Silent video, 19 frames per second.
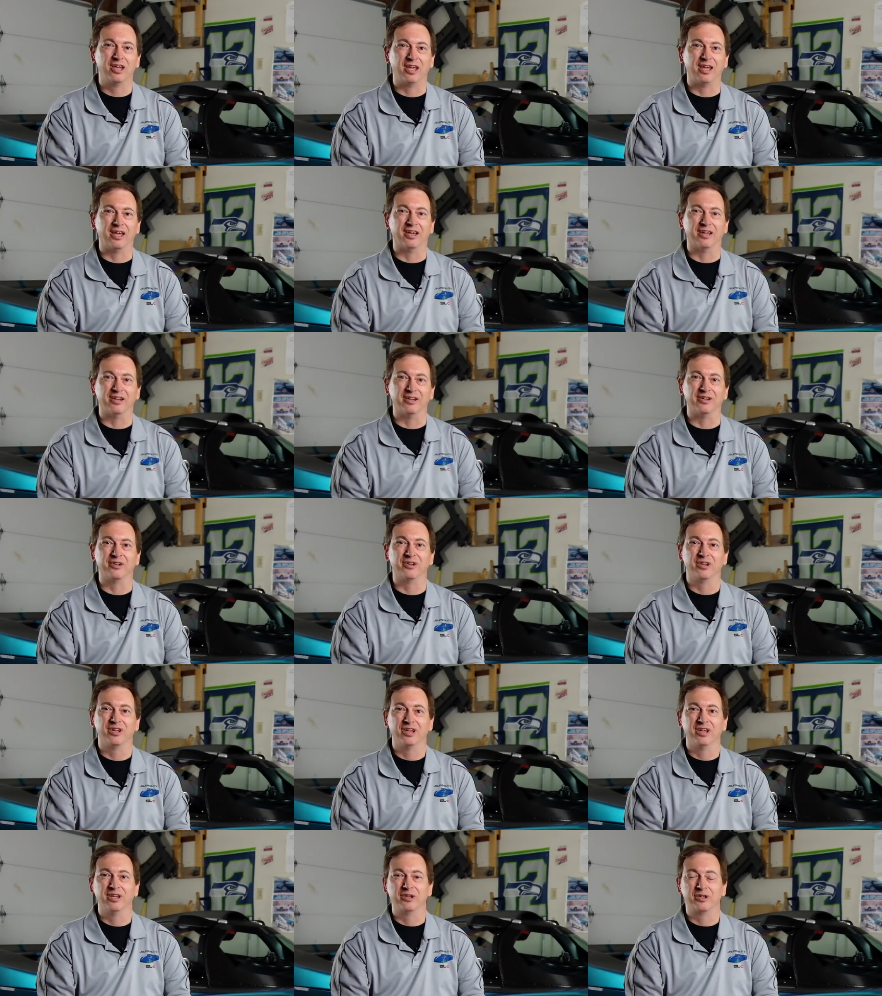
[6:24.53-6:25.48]
and
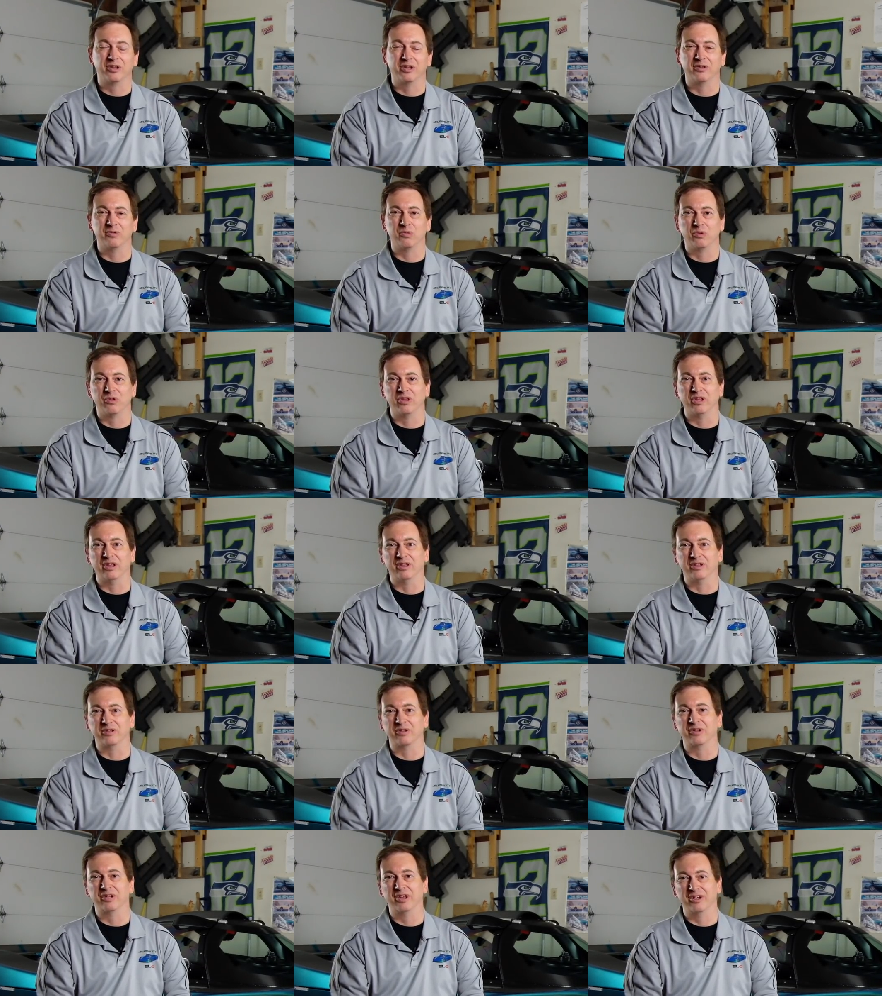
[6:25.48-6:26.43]

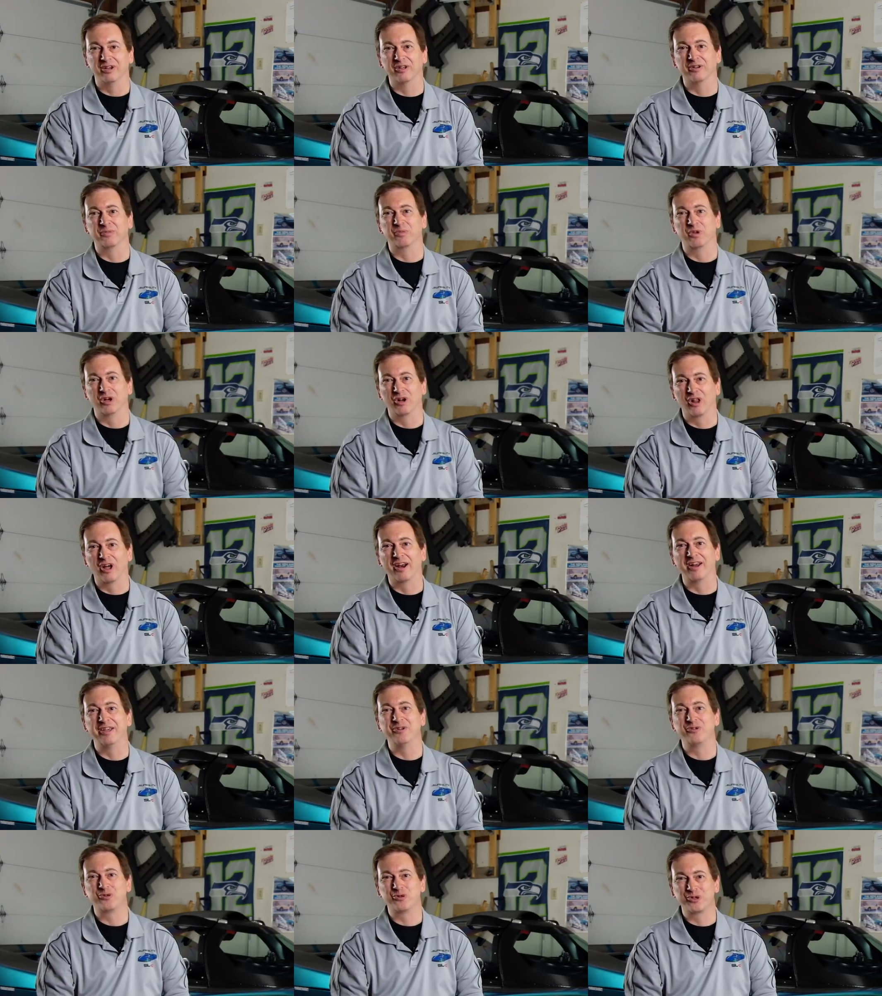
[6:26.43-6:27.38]
they get a get a lot
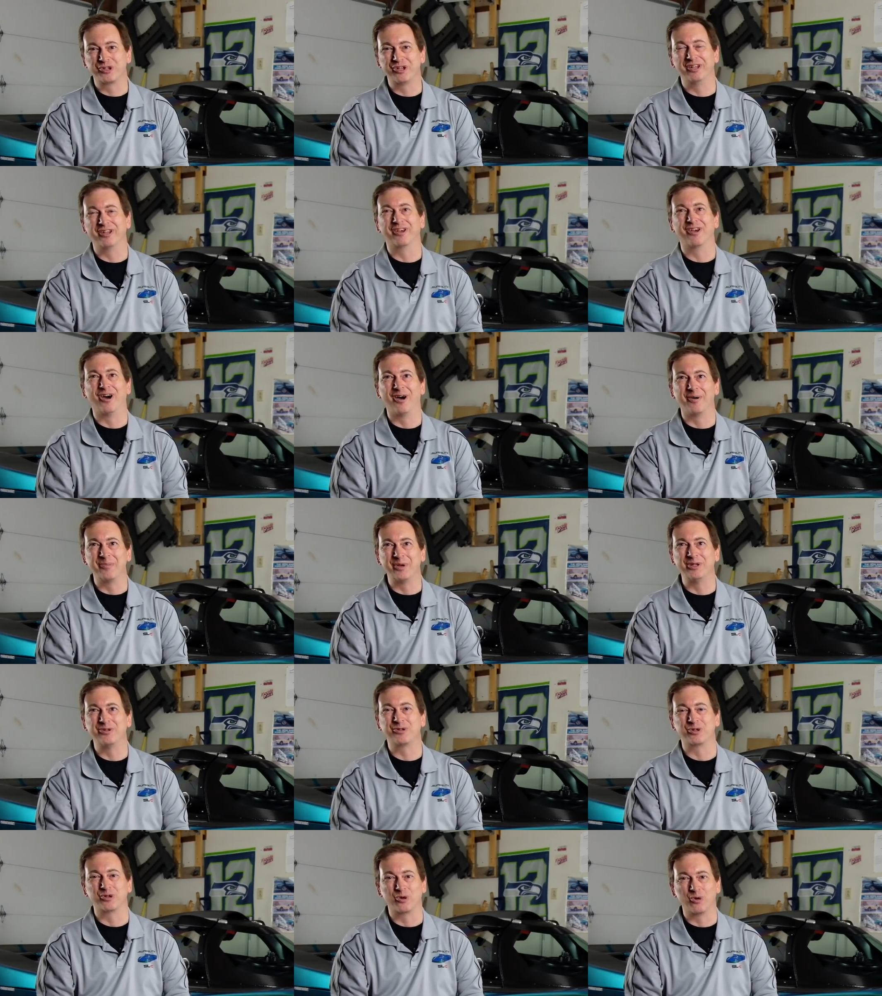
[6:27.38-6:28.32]
of interesting
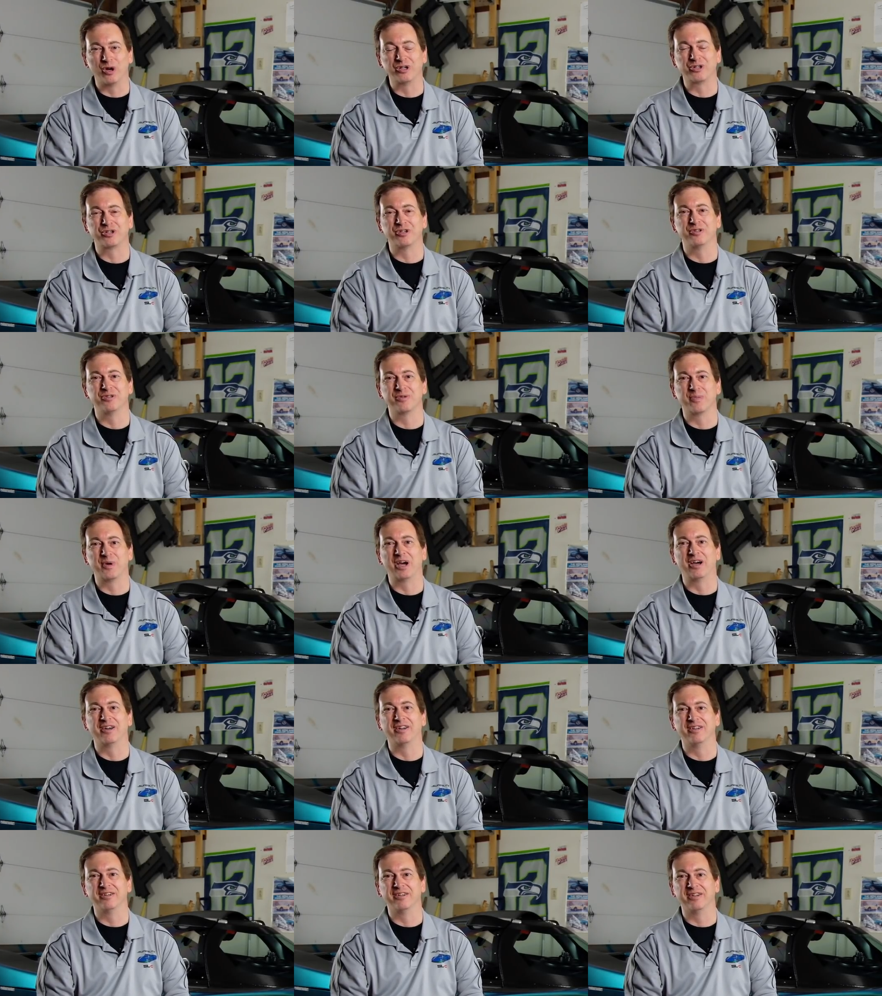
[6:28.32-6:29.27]
comments and questions
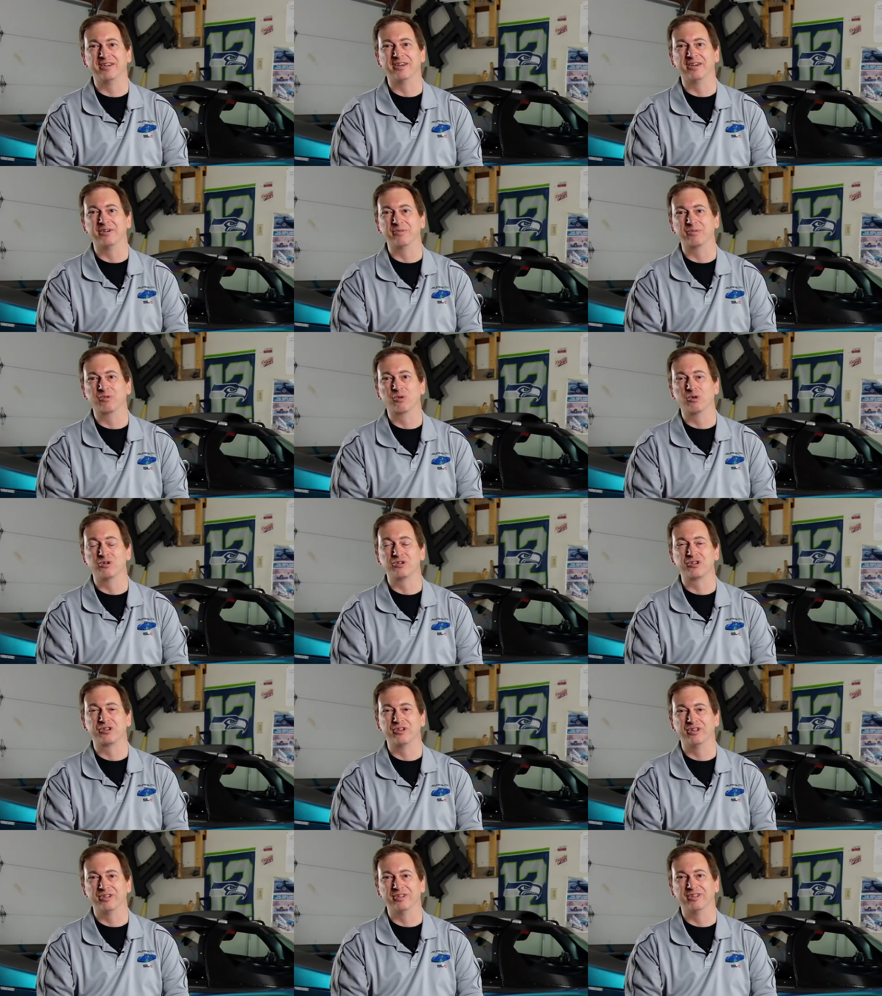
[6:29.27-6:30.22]
about it. Uh, of
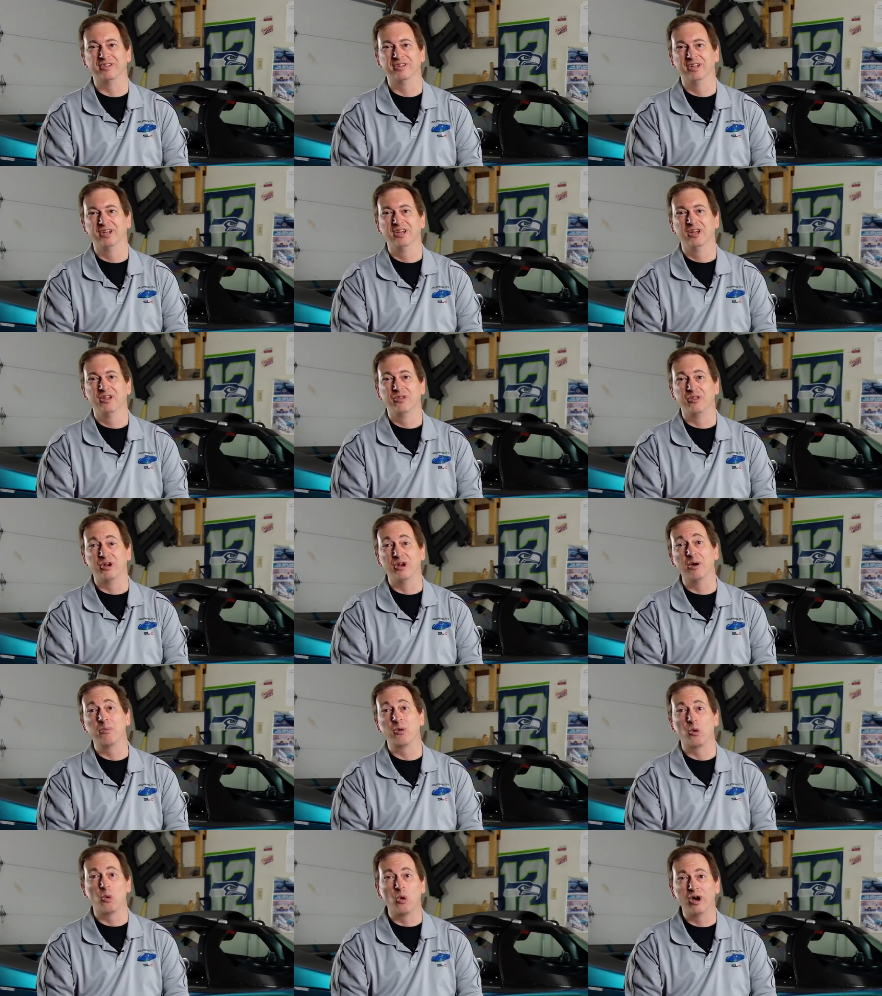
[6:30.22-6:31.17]
course, the the
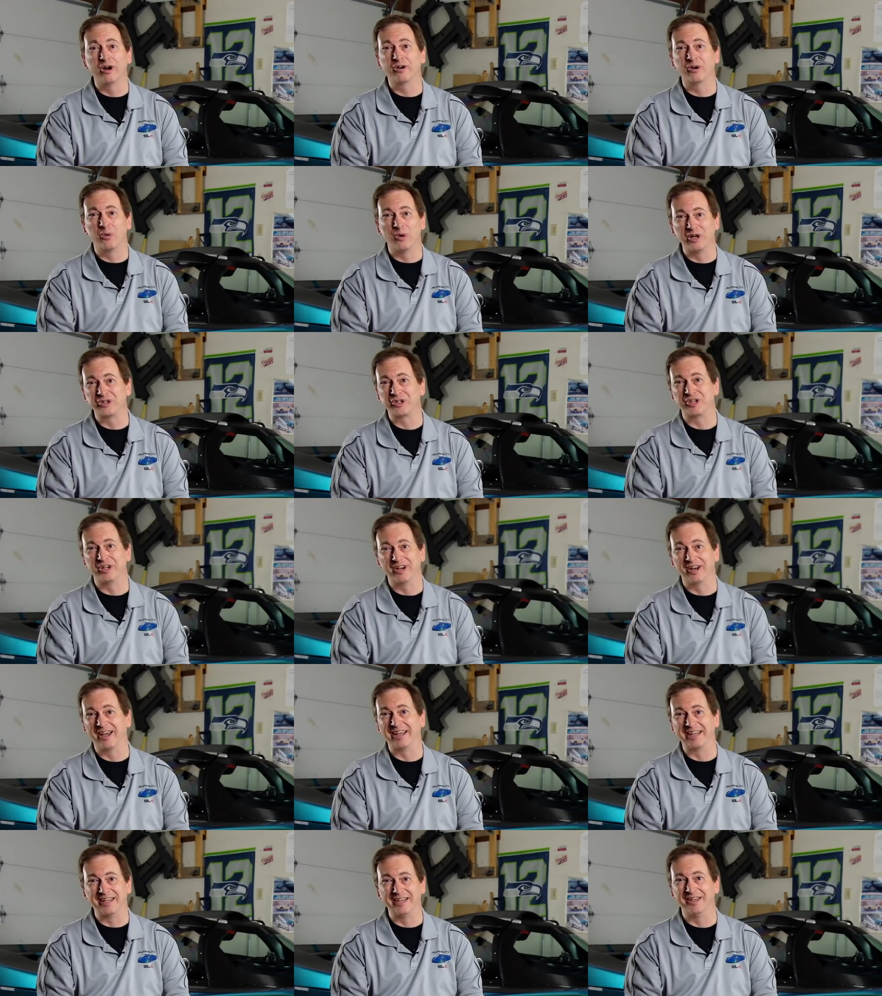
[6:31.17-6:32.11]
number one question
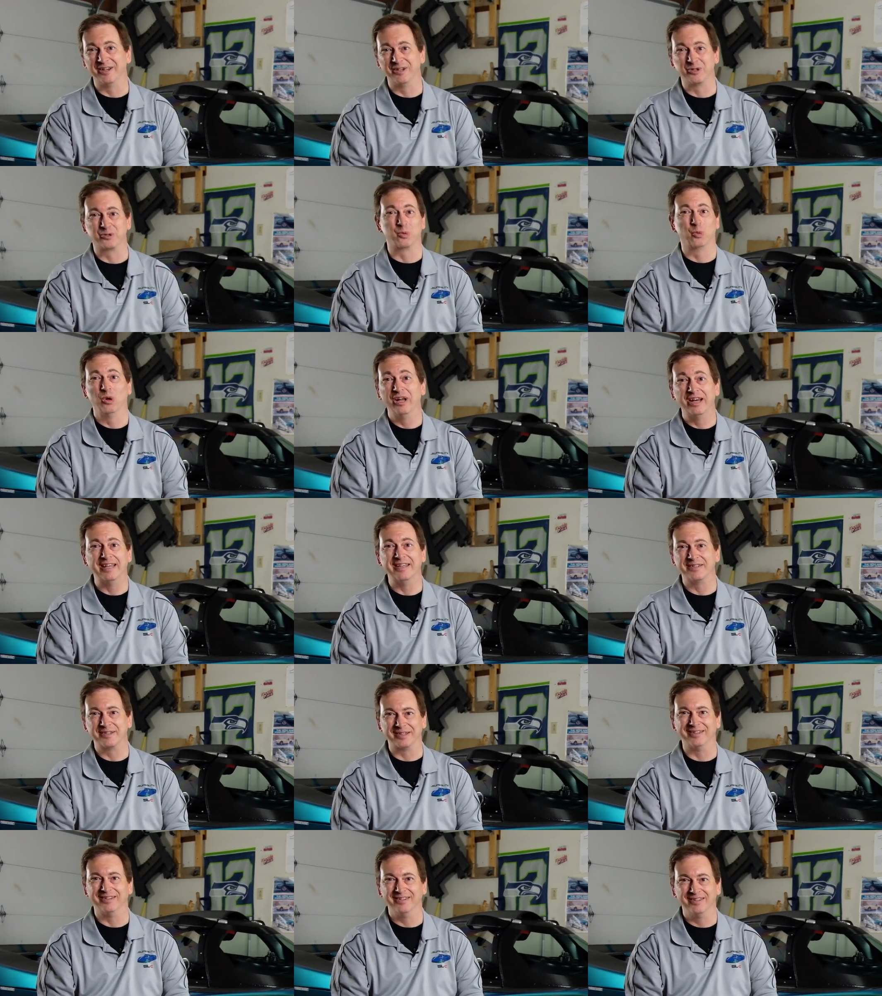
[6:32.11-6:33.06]
I get is what
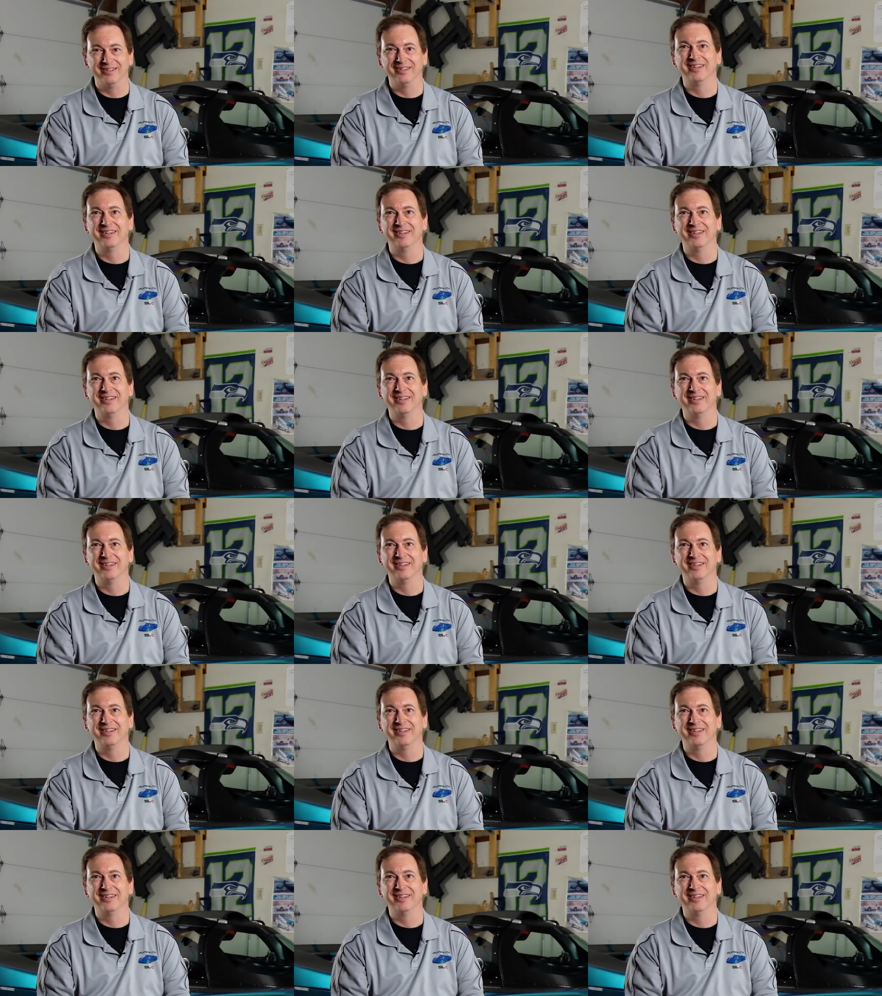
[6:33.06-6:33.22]
is it?